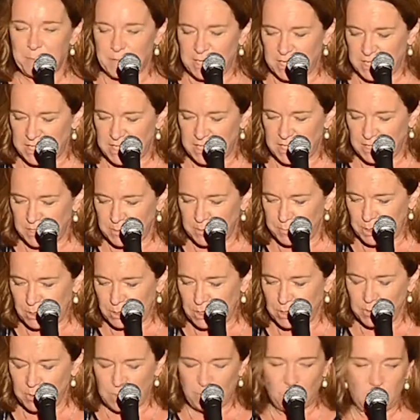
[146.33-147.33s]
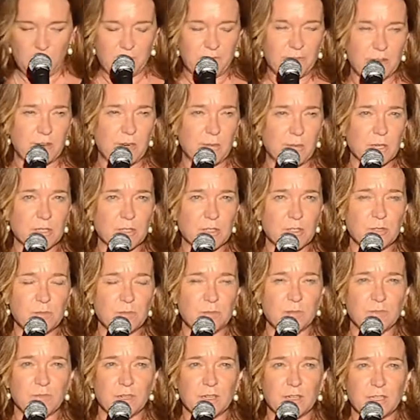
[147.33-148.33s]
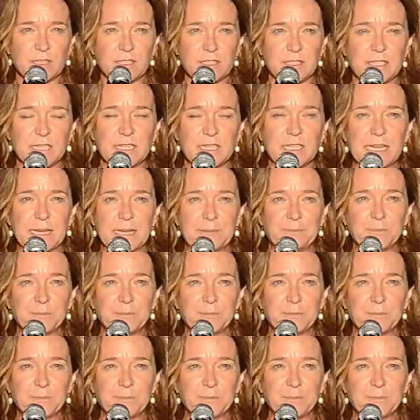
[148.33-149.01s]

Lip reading: but it didn't because we weren't very well supervised. And